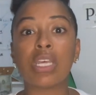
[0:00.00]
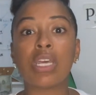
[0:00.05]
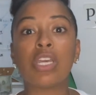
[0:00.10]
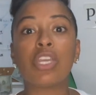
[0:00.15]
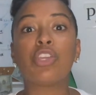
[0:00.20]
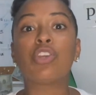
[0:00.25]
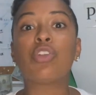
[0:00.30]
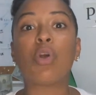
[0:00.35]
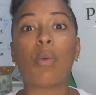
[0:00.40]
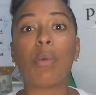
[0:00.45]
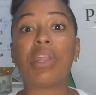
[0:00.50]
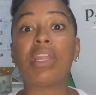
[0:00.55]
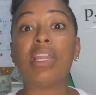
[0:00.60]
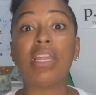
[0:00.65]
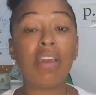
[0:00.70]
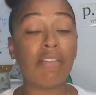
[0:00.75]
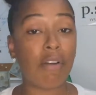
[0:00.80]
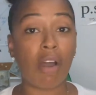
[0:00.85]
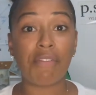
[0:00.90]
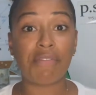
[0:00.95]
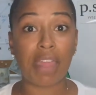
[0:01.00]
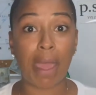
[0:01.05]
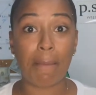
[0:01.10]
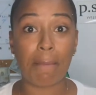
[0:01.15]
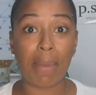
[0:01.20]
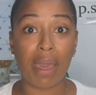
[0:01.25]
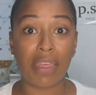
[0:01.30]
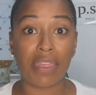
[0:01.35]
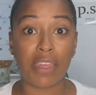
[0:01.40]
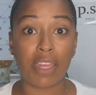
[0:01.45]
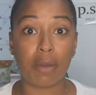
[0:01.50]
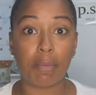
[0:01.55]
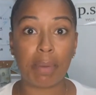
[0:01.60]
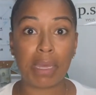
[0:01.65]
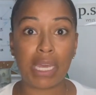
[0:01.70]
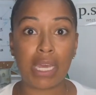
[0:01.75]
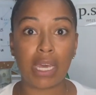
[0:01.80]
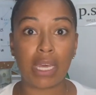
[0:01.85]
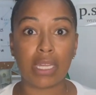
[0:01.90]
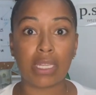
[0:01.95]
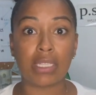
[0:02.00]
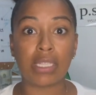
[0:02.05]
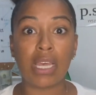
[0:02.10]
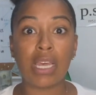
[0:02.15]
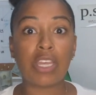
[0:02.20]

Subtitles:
you don't want to live off that method because